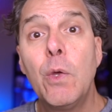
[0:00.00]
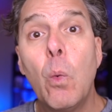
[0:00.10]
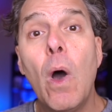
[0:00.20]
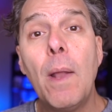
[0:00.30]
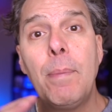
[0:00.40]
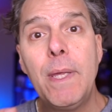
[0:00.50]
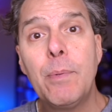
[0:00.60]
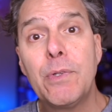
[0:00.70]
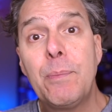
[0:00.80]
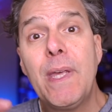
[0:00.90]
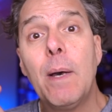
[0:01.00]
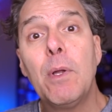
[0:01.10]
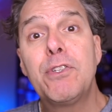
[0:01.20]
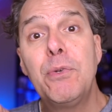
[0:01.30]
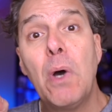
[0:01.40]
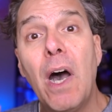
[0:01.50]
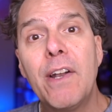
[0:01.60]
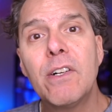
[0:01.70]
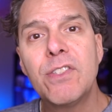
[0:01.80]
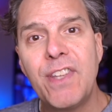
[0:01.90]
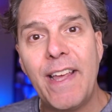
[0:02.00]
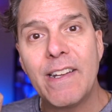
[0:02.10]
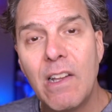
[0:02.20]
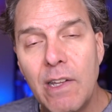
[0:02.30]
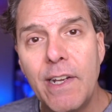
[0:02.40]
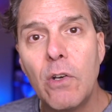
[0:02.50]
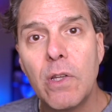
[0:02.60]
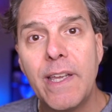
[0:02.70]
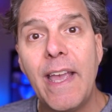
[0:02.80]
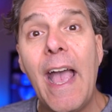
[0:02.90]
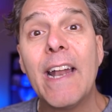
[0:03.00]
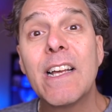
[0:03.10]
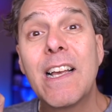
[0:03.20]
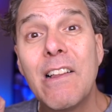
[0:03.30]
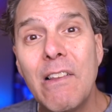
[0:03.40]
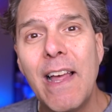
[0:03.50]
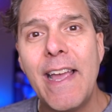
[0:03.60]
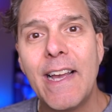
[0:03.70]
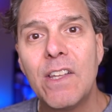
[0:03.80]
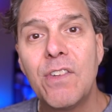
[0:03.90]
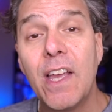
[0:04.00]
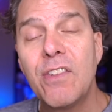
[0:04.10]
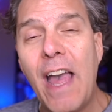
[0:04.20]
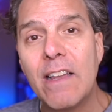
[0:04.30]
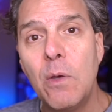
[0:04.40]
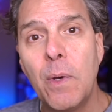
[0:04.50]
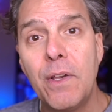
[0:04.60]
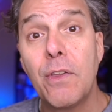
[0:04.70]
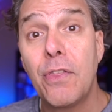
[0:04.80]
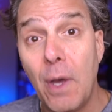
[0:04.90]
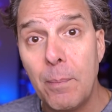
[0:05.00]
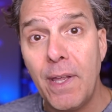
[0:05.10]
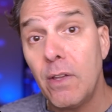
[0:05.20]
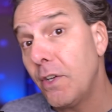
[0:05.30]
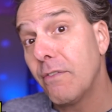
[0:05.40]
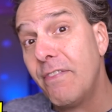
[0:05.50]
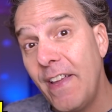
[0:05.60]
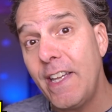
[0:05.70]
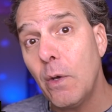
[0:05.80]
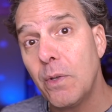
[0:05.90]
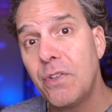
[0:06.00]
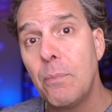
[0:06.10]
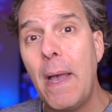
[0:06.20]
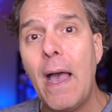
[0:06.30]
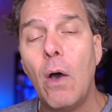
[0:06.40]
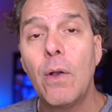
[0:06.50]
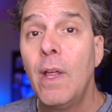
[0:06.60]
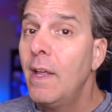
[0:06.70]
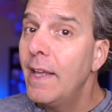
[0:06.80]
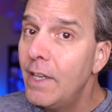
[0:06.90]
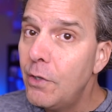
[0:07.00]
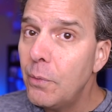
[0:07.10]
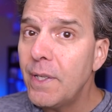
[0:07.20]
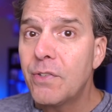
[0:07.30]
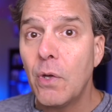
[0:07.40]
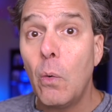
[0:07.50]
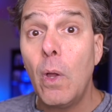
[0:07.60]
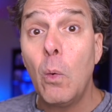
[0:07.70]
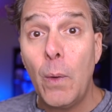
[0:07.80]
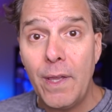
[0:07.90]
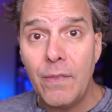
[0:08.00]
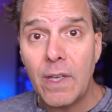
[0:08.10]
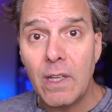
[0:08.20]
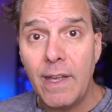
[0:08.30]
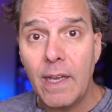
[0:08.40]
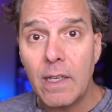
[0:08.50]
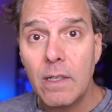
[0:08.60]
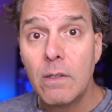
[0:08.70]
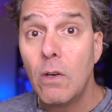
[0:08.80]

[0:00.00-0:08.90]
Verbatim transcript: You want people to be able to understand clearly at a glance exactly what your thumbnail, your video is about, and doing so will win the click